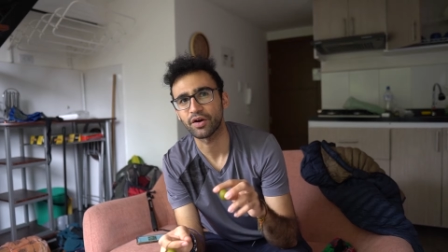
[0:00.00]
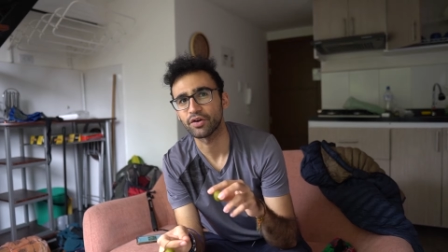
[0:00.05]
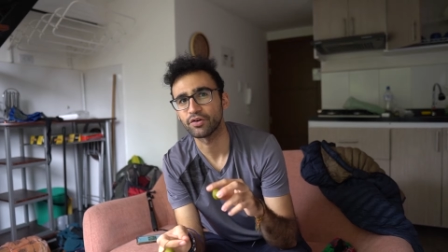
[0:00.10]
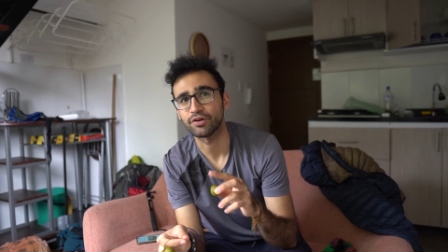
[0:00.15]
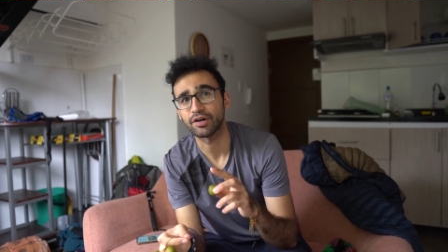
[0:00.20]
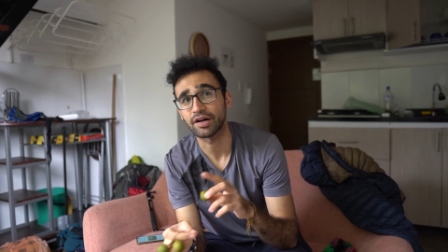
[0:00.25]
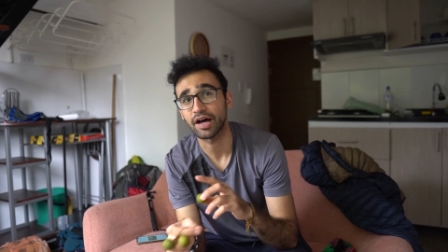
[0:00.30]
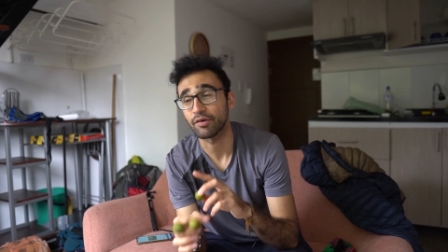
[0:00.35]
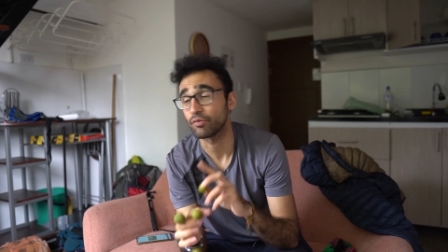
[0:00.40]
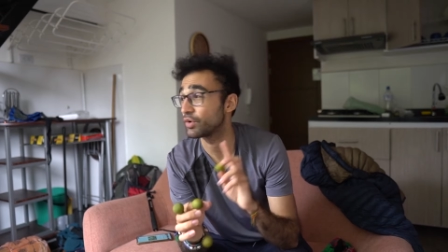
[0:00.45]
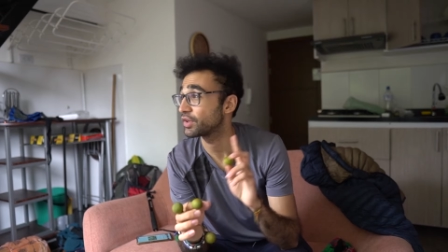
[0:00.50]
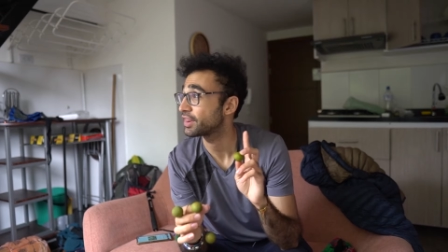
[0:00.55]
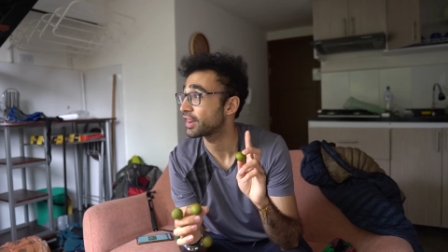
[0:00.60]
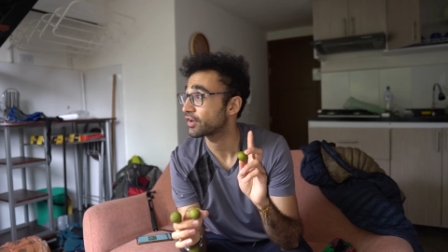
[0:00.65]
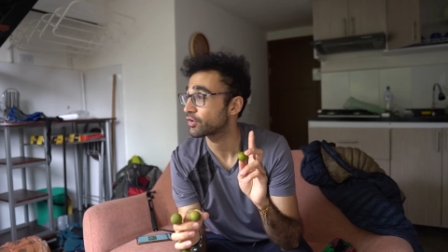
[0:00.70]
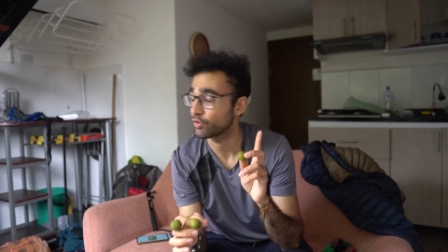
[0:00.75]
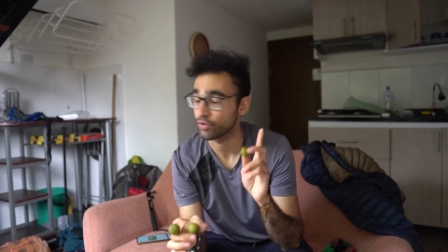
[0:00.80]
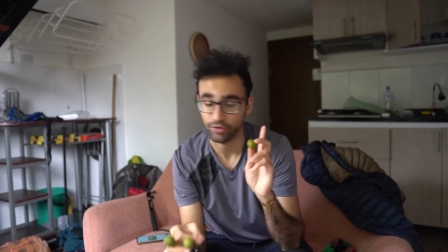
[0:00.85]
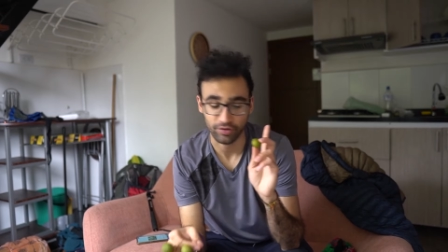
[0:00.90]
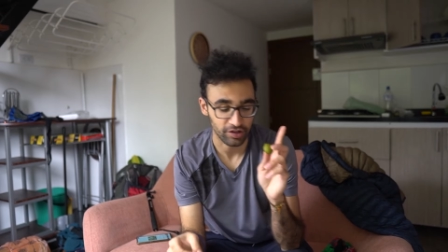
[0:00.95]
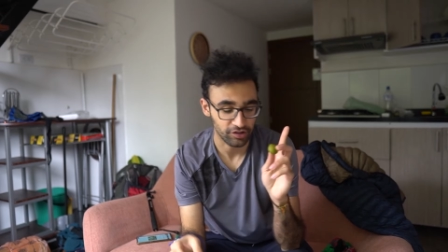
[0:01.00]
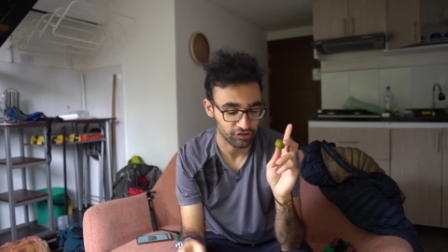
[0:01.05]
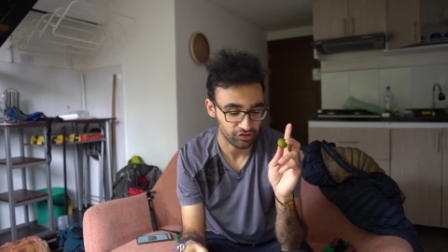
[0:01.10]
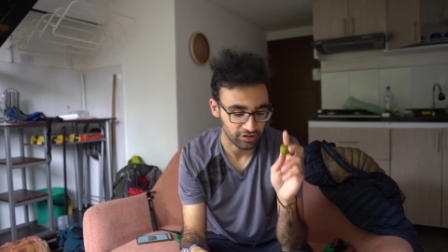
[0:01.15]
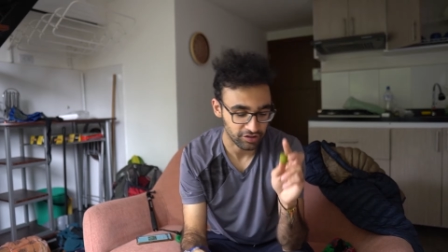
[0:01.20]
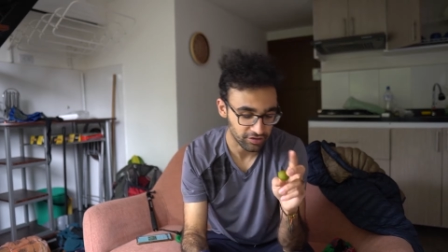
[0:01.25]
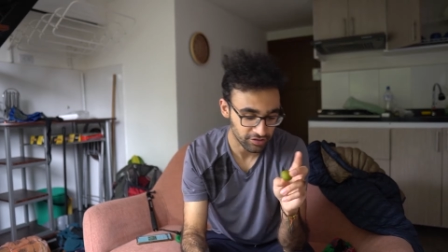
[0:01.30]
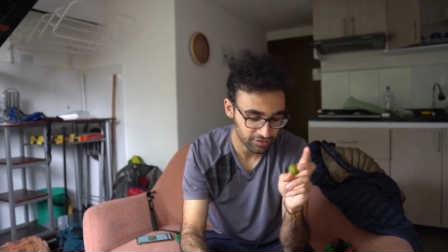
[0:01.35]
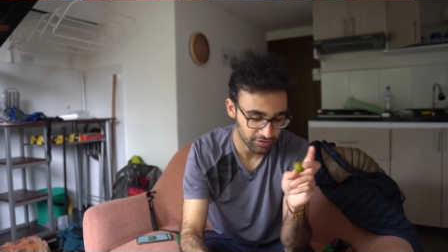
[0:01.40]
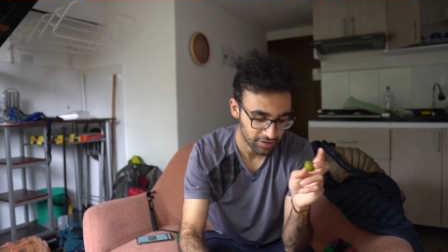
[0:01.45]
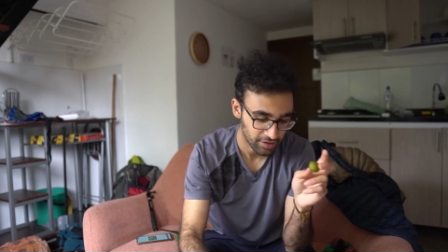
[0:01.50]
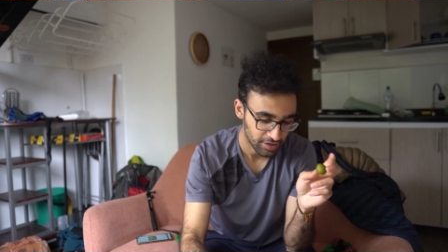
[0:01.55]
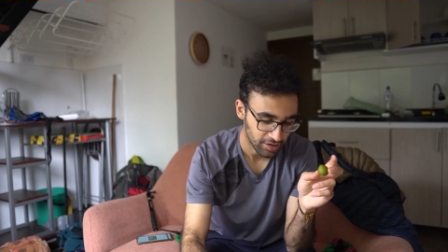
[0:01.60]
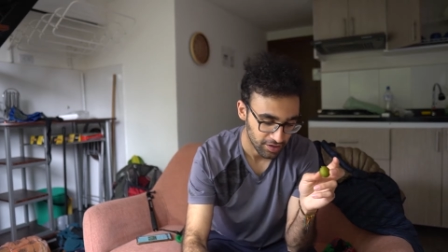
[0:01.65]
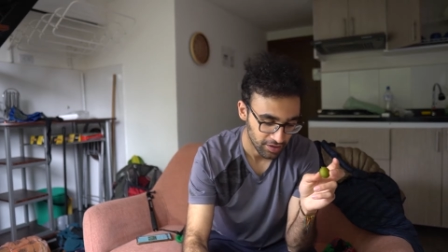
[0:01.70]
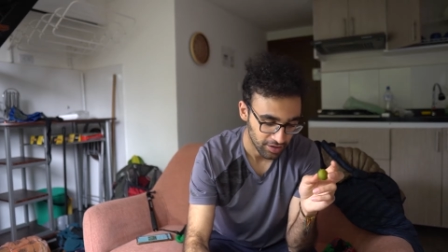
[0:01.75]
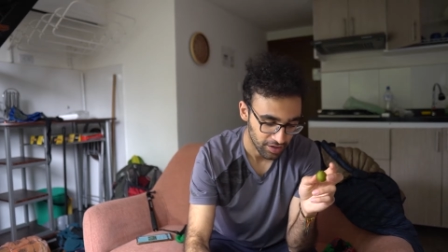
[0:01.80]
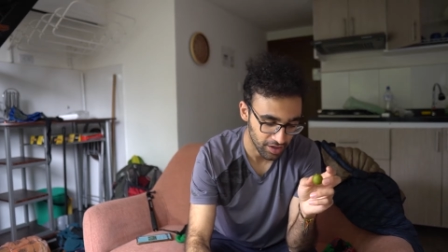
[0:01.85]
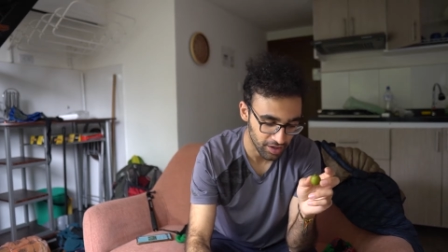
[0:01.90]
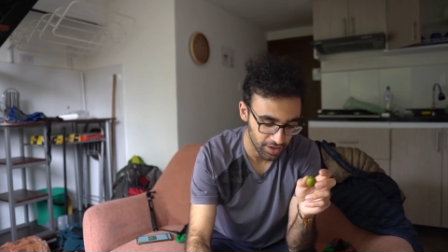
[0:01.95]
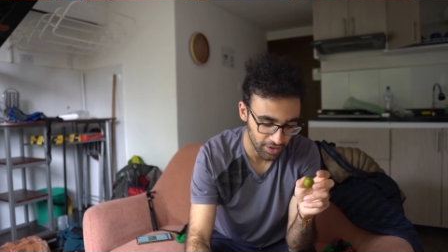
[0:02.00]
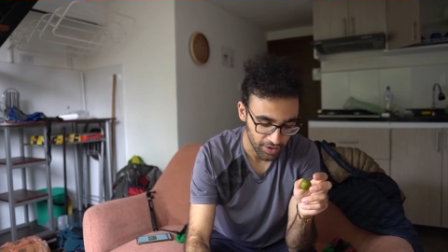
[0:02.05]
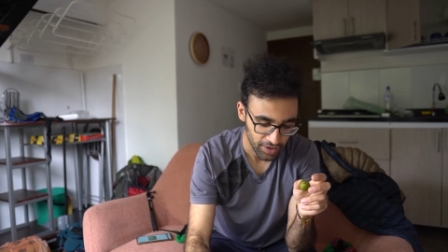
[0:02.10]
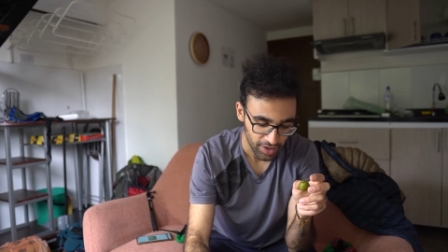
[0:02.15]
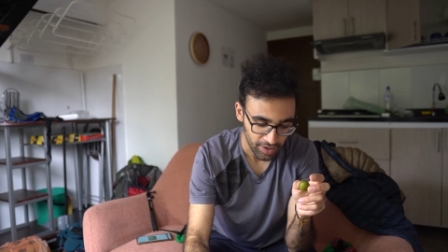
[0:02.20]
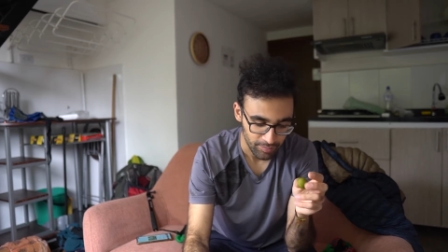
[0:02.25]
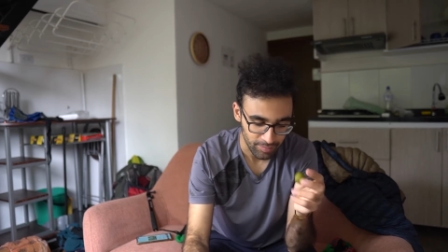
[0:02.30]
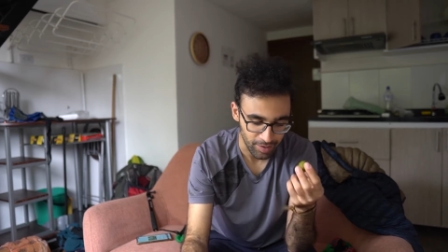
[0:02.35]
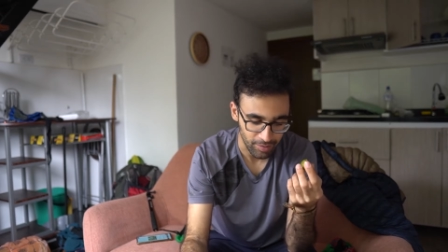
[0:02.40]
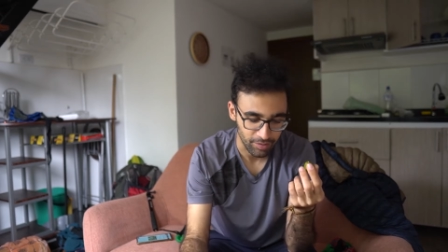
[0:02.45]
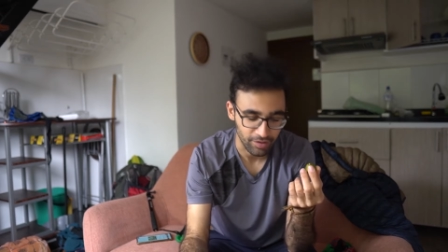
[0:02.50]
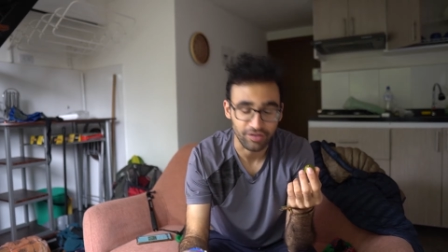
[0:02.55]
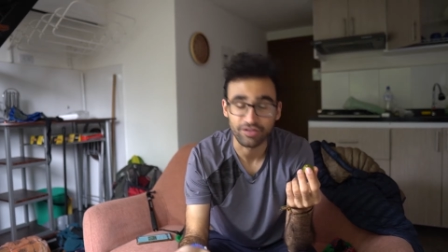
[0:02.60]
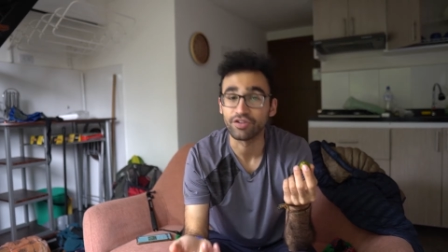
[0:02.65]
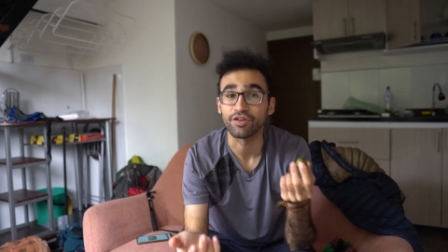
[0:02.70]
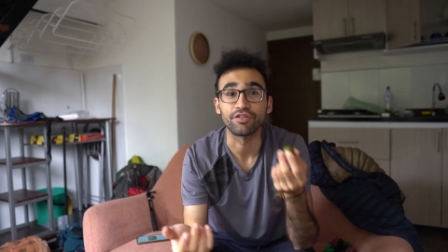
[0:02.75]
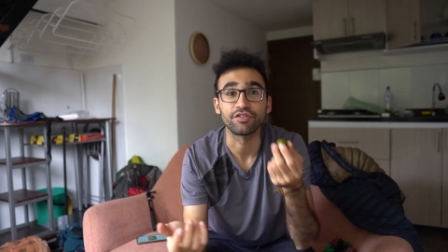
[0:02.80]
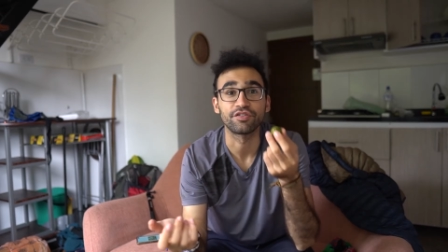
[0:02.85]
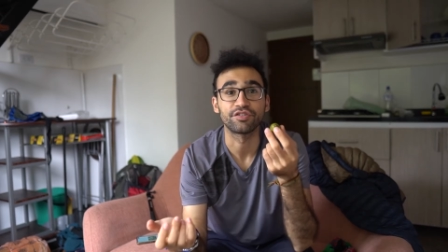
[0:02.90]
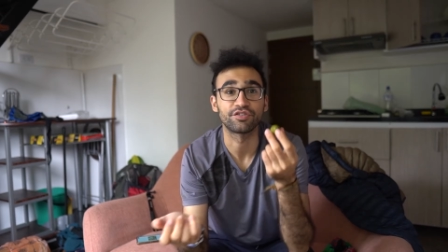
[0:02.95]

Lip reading: don't know what that correlation is. Maybe it's so